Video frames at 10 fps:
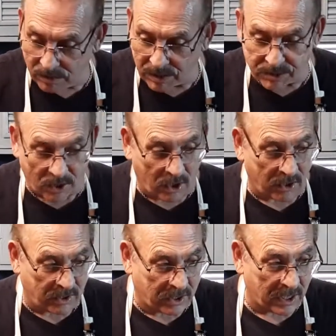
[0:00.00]
this
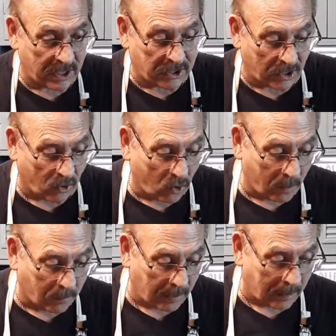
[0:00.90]
on just to
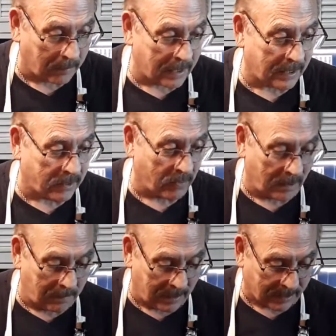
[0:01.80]
incorporate them, not to
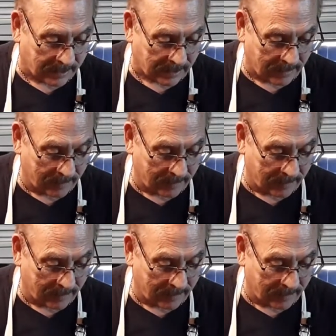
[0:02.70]
really mix it.